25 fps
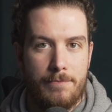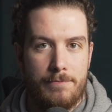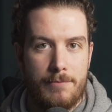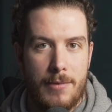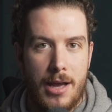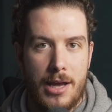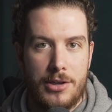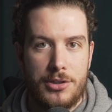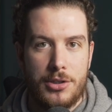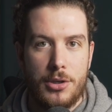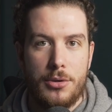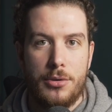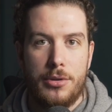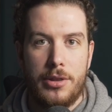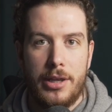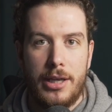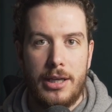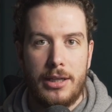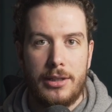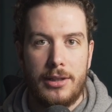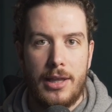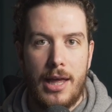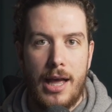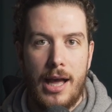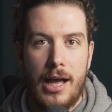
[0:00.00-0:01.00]
I do
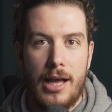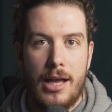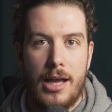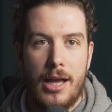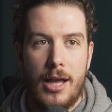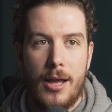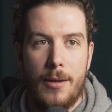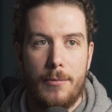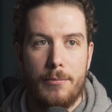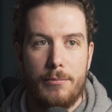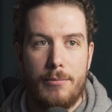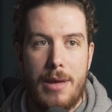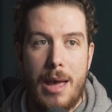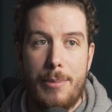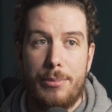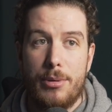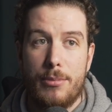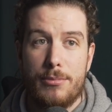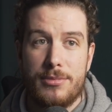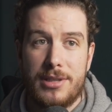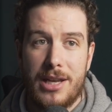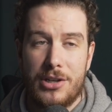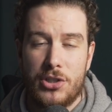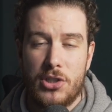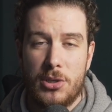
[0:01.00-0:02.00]
think that.
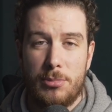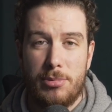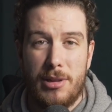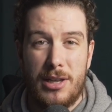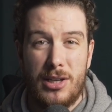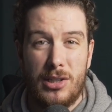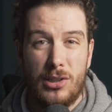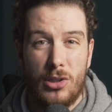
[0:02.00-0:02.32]
Mepham's actually played